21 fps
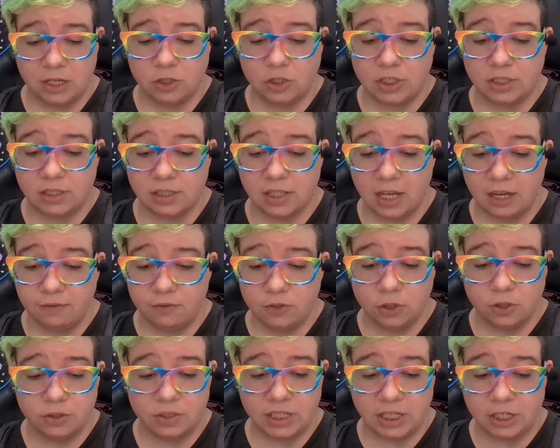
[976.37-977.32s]
she's
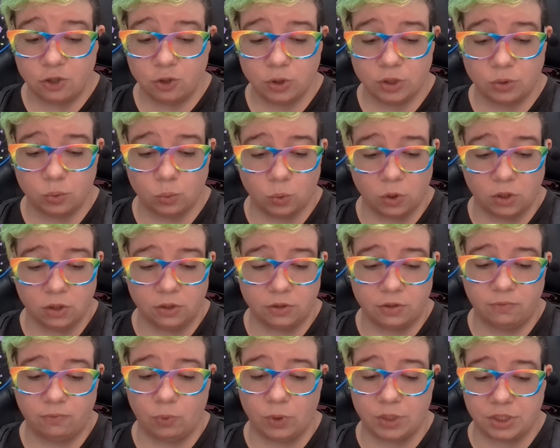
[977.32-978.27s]
left her dangerous
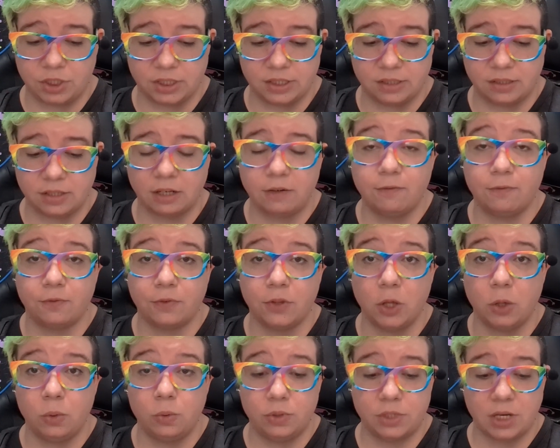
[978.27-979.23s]
world of witches and
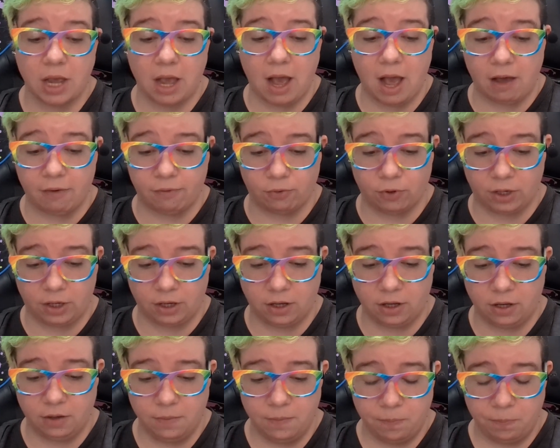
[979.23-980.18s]
flown to
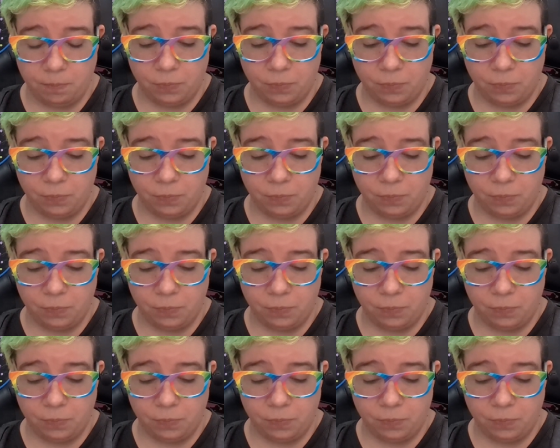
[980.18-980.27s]
Africa.